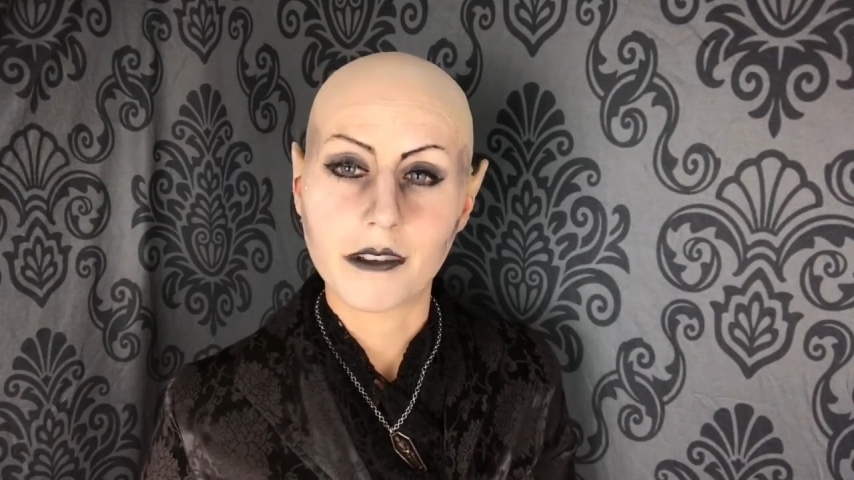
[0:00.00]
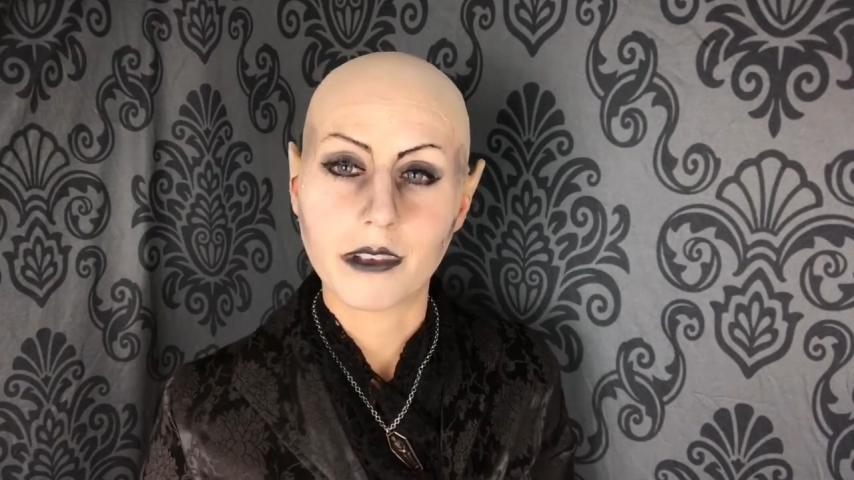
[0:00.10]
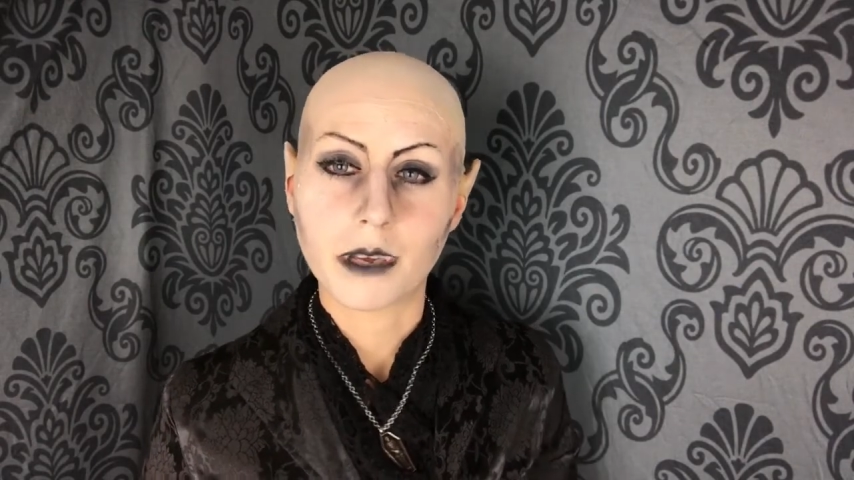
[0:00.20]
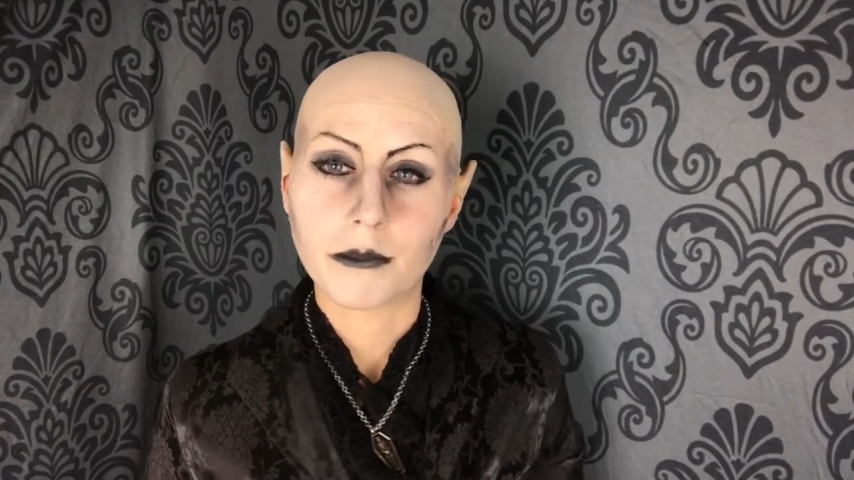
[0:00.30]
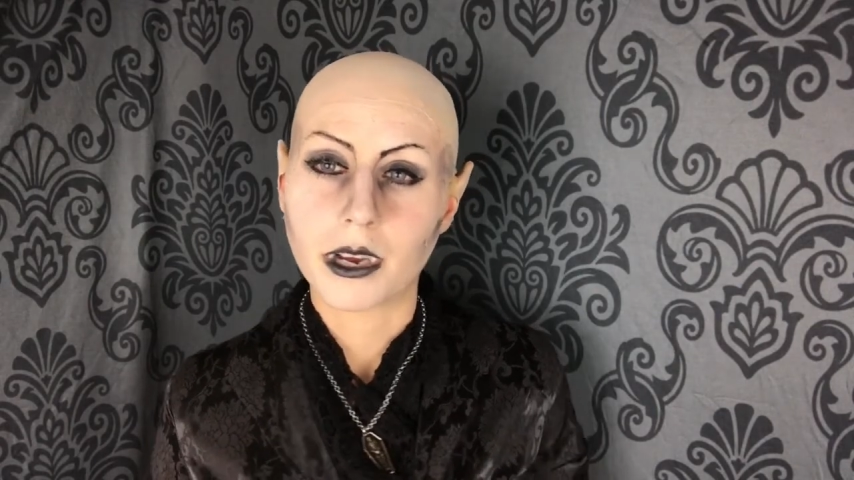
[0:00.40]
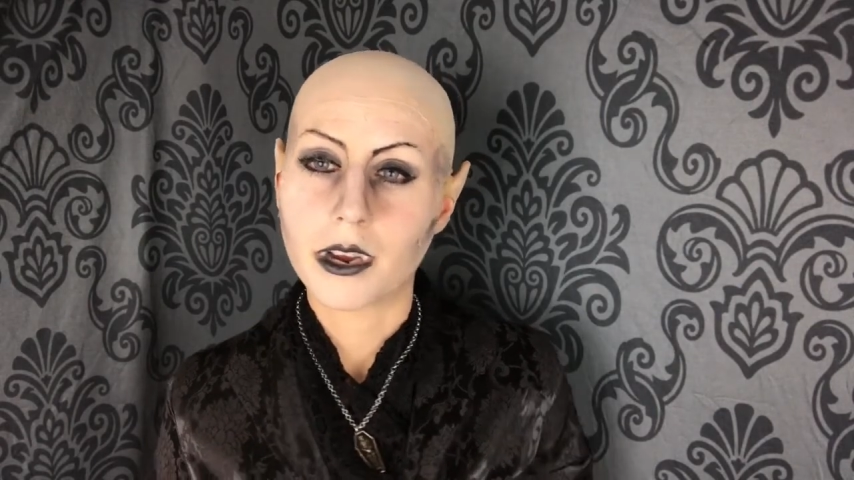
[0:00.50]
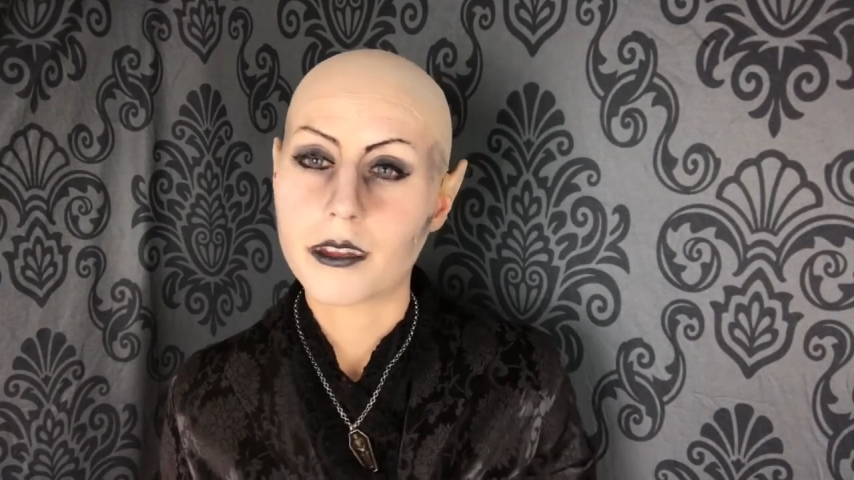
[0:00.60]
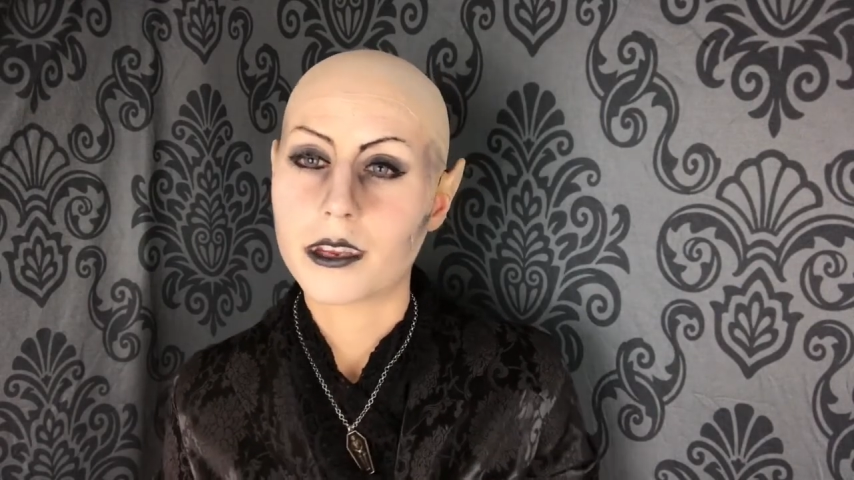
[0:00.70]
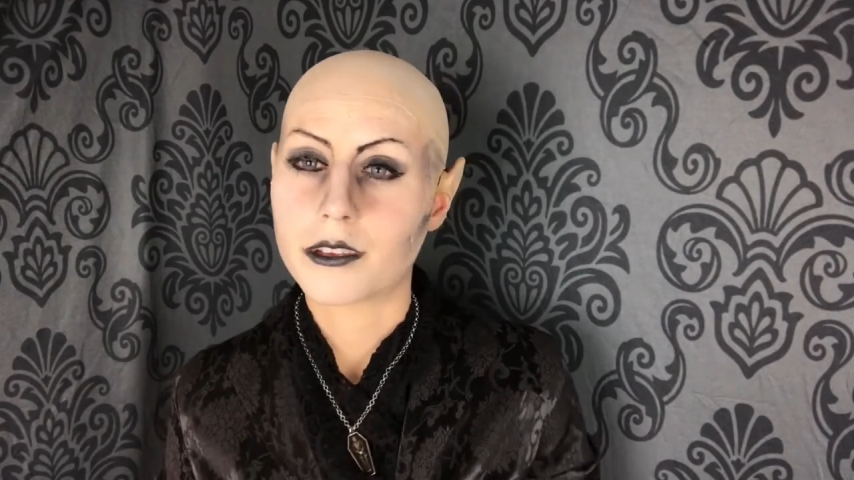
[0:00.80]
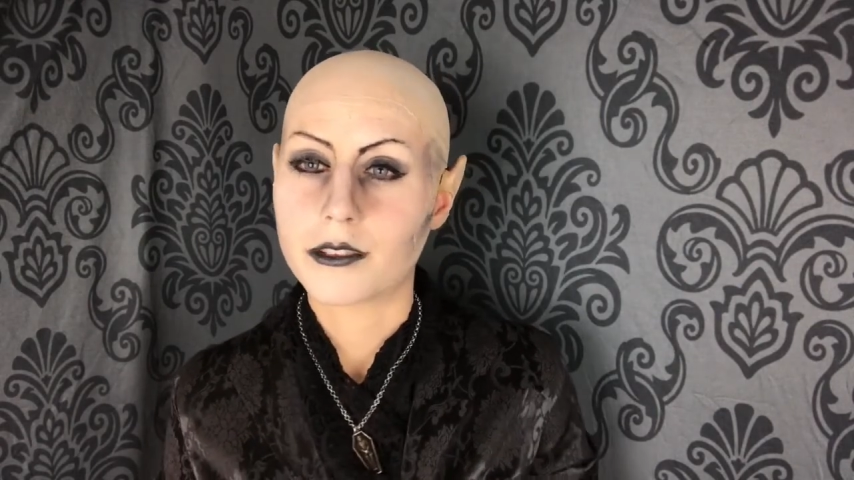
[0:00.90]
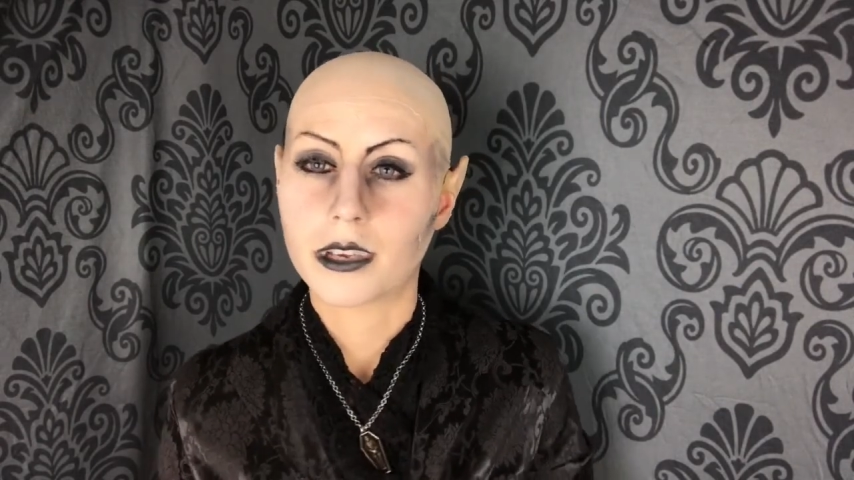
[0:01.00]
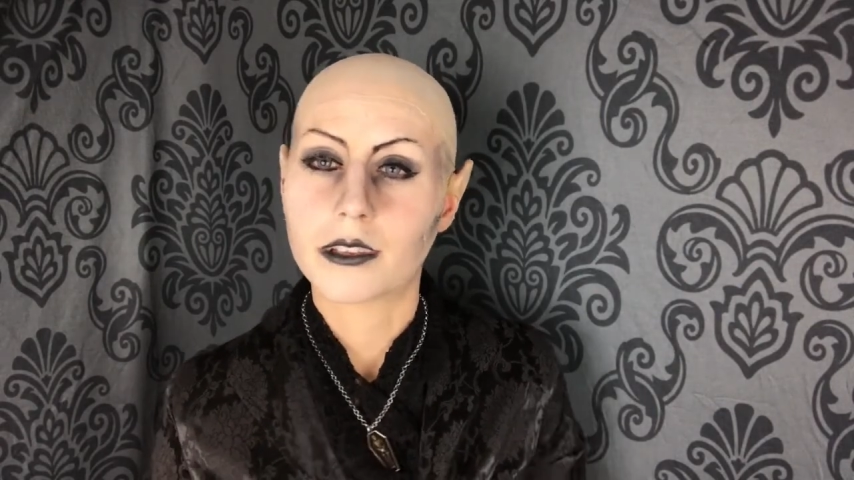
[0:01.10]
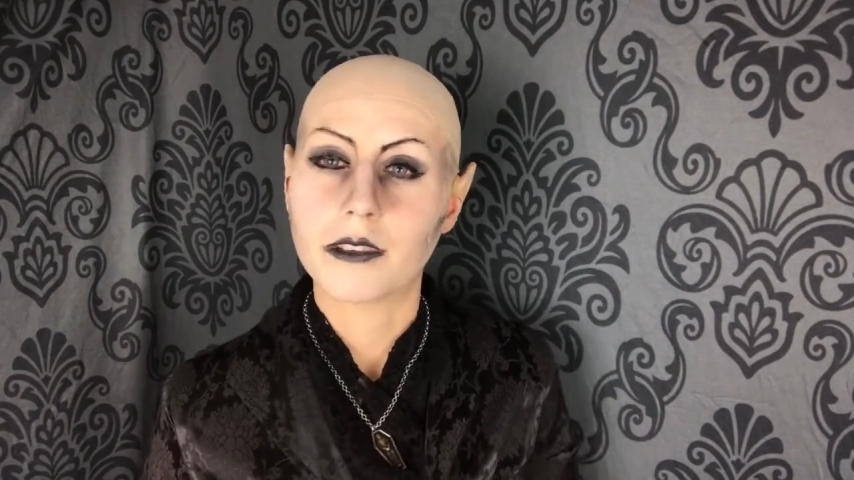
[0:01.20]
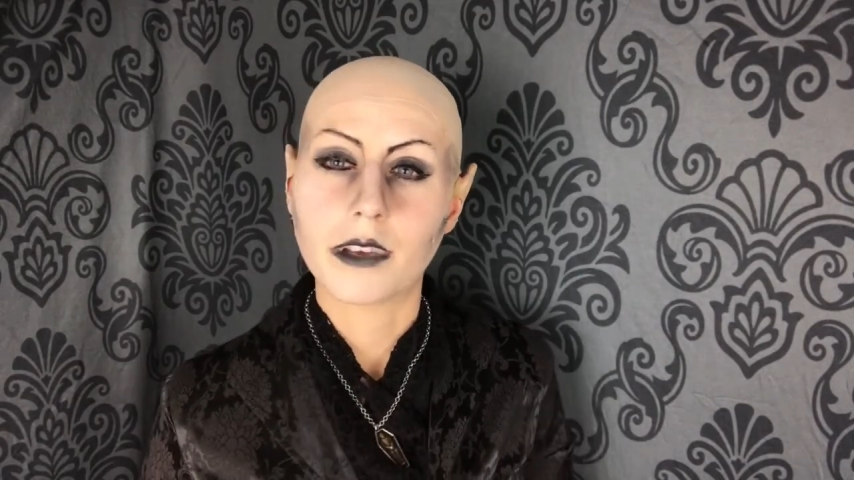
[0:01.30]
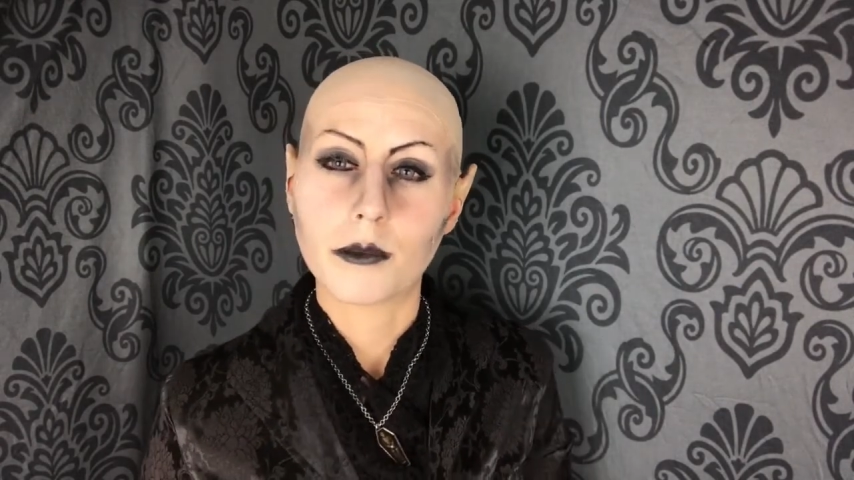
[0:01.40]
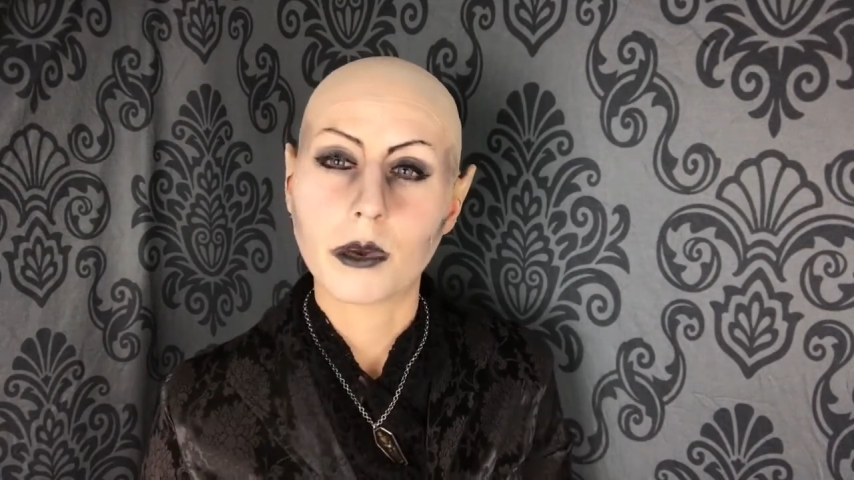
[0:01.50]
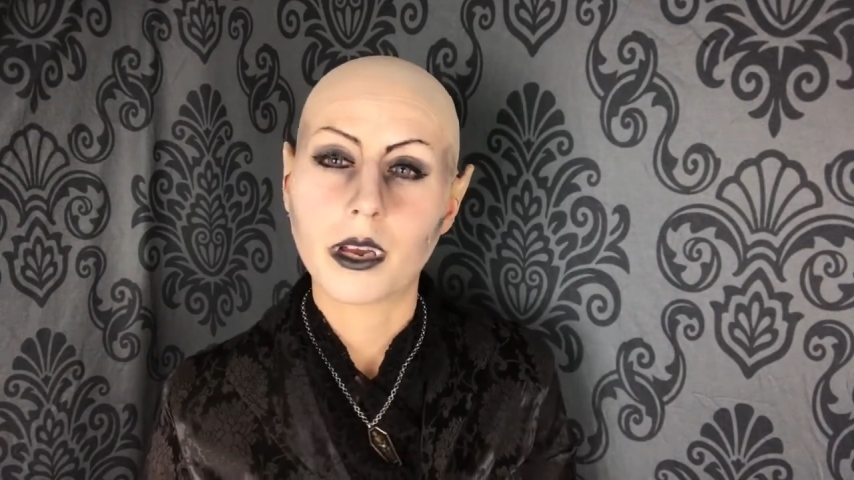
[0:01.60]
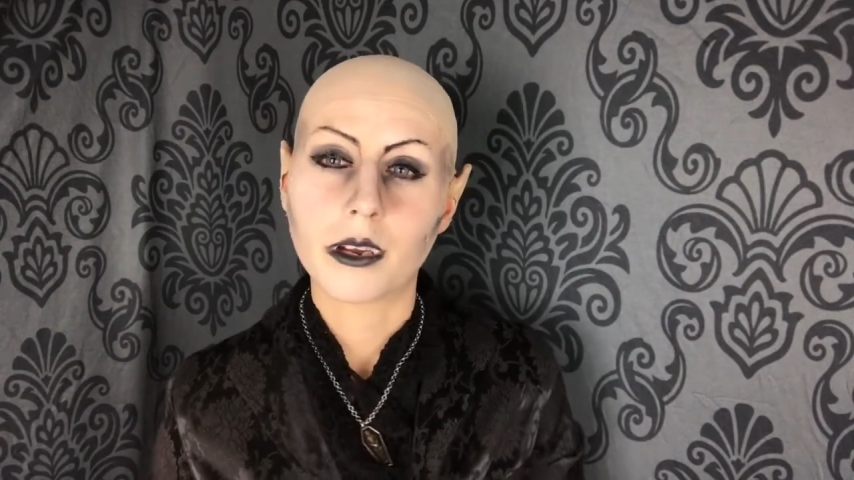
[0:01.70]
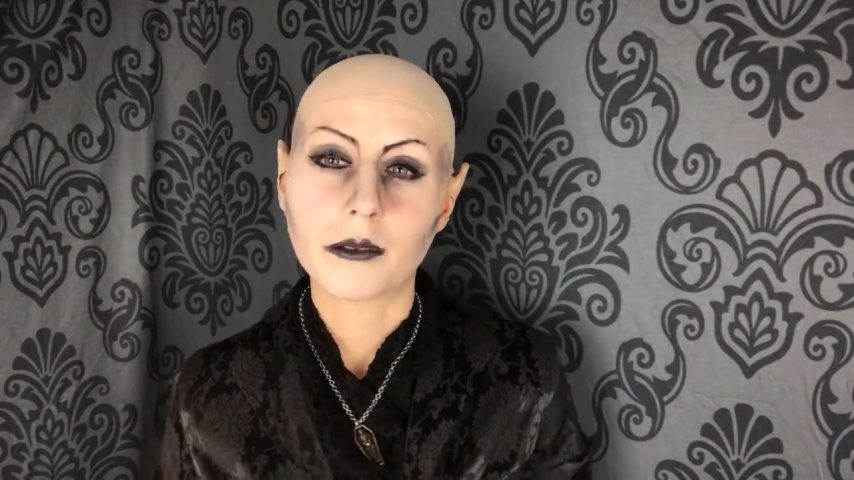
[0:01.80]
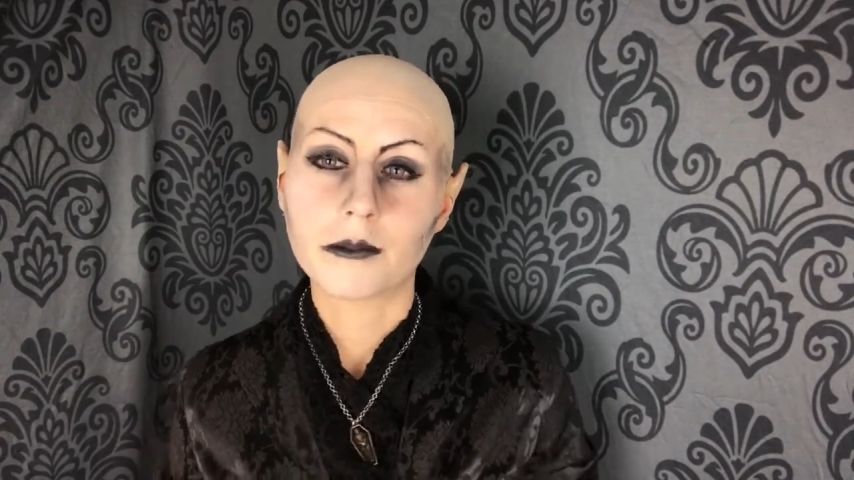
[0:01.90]
vampire than a sexy
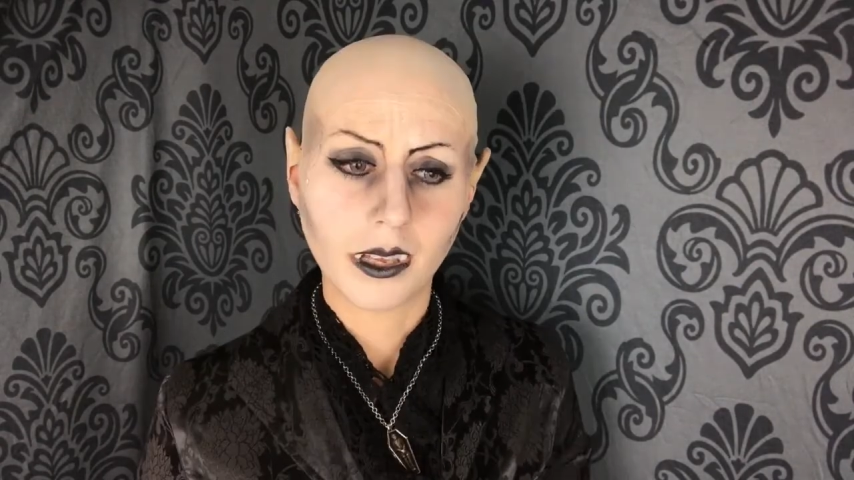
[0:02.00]
vampire.